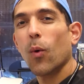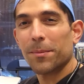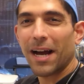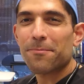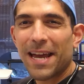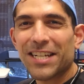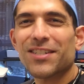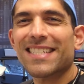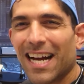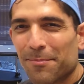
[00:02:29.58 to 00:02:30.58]
When my
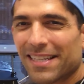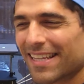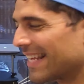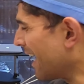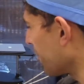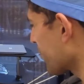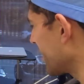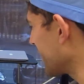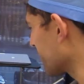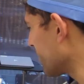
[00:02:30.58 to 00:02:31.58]
patients come into the
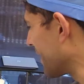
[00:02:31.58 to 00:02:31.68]
operating room